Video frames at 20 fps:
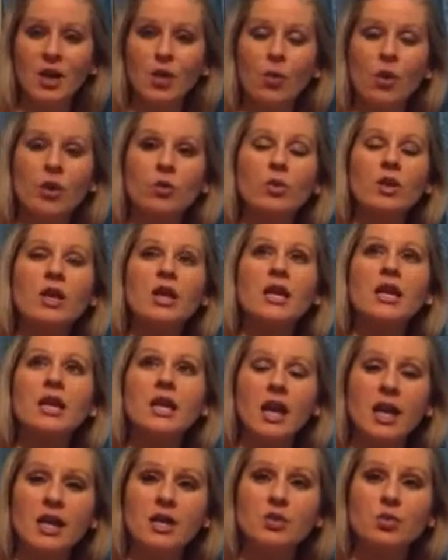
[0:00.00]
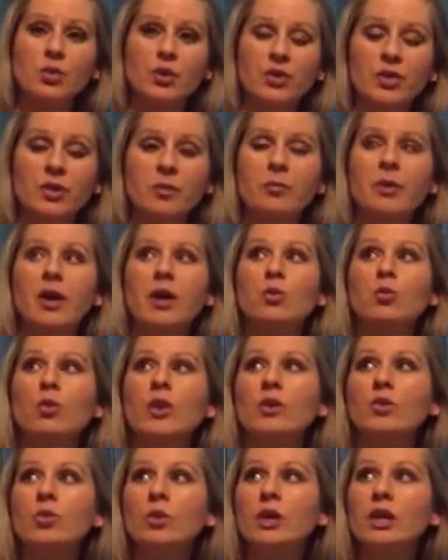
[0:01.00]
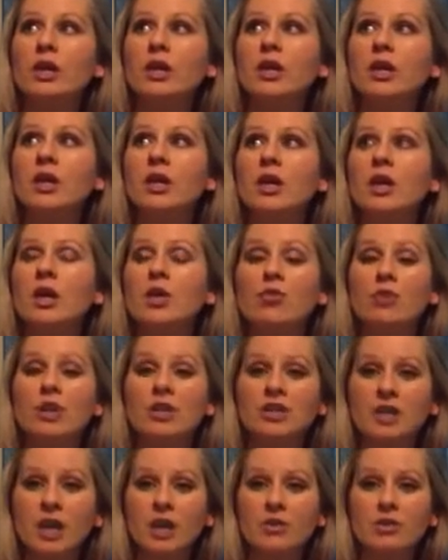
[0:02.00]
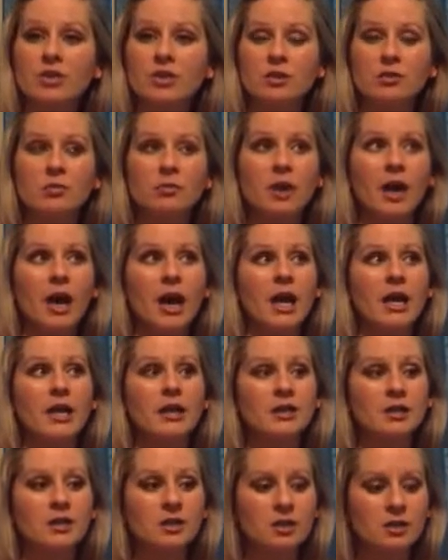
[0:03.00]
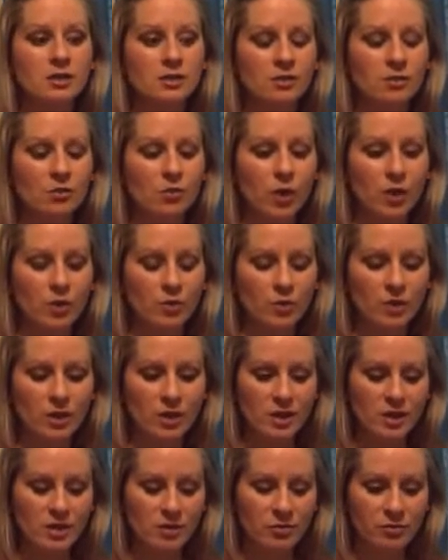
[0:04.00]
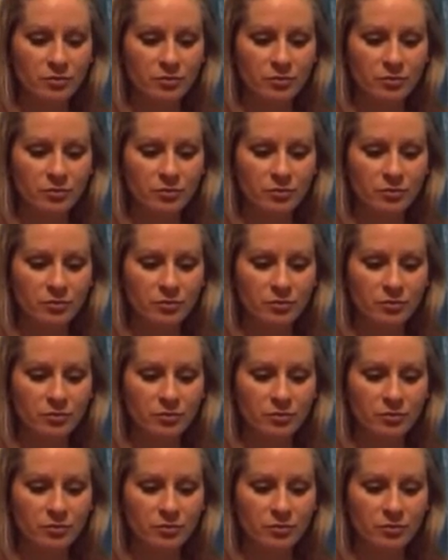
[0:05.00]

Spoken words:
when we engage with them and when we reach out to them and when we